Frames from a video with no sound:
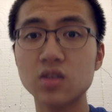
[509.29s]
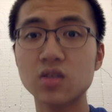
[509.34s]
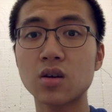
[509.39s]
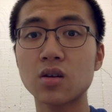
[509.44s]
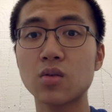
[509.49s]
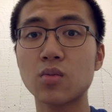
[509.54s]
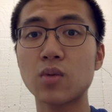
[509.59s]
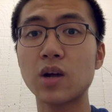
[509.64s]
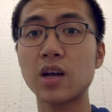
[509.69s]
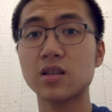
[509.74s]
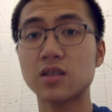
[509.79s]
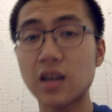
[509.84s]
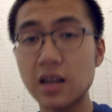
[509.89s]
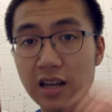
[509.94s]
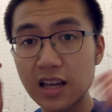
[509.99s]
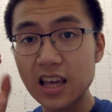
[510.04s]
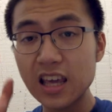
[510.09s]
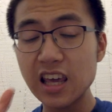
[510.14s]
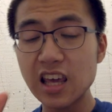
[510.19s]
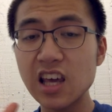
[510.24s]
on the right hand
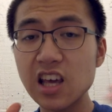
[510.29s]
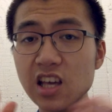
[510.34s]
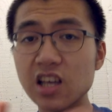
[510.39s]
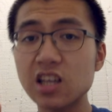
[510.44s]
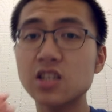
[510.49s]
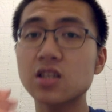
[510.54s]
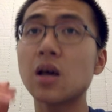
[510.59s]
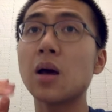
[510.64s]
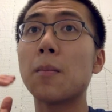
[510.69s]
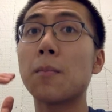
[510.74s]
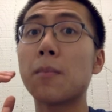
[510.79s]
side is